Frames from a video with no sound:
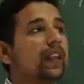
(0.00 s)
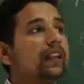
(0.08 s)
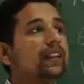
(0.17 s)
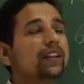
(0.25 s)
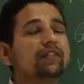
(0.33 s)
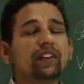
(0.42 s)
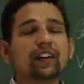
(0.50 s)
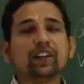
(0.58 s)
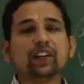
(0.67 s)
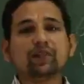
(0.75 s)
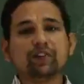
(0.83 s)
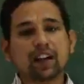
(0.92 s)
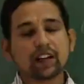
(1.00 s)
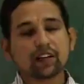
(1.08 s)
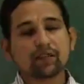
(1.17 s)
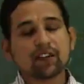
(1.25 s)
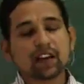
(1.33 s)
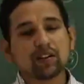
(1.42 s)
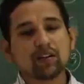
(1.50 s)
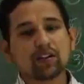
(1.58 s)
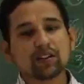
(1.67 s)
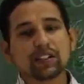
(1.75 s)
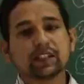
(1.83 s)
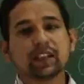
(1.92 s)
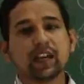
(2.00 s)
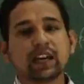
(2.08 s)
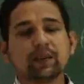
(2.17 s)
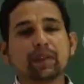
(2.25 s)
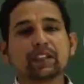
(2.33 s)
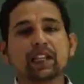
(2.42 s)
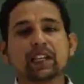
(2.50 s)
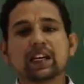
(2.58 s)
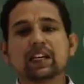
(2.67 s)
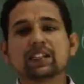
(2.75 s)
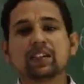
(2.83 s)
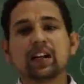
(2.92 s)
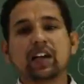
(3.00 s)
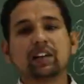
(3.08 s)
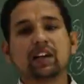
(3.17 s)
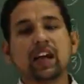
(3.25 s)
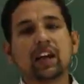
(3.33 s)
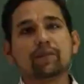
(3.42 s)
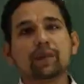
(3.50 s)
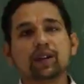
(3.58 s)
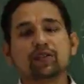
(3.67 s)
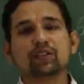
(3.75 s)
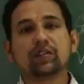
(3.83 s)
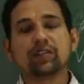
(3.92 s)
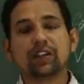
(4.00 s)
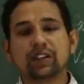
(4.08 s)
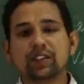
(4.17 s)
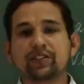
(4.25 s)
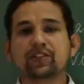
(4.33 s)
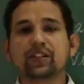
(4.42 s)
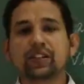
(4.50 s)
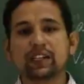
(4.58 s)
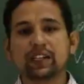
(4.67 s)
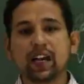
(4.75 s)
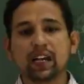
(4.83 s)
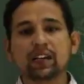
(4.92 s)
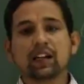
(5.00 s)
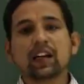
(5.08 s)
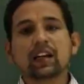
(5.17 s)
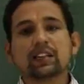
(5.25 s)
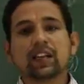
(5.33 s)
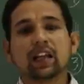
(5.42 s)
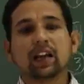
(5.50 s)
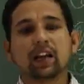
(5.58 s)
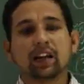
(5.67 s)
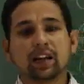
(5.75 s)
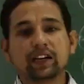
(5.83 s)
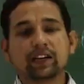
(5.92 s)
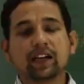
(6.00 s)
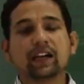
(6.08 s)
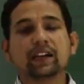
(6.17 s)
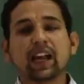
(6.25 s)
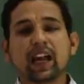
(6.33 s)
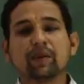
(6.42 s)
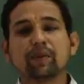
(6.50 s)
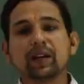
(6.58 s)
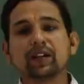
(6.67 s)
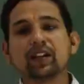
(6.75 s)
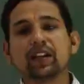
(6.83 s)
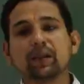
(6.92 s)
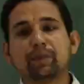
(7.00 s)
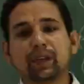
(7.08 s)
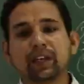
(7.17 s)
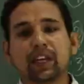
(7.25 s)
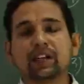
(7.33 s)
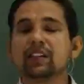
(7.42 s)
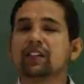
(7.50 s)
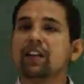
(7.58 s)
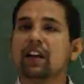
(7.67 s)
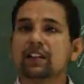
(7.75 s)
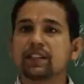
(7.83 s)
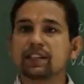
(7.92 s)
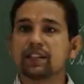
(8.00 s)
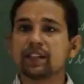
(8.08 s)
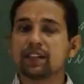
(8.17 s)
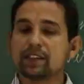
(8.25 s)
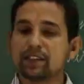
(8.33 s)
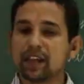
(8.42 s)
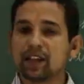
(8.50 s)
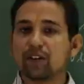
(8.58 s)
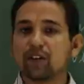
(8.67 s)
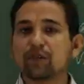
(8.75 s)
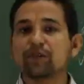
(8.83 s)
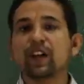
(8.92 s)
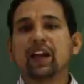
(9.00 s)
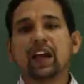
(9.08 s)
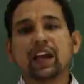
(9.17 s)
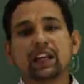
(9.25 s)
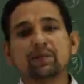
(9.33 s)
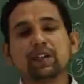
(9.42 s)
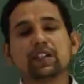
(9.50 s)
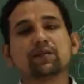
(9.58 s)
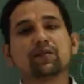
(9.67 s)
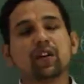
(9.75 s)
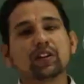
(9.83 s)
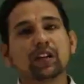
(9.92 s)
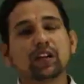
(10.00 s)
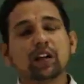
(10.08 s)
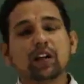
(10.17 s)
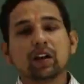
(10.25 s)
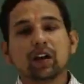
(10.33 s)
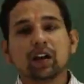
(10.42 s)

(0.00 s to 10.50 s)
in the field of virology, the animal cell culture are help into the various degree, like it help in the replicate the viruses instead of animals for the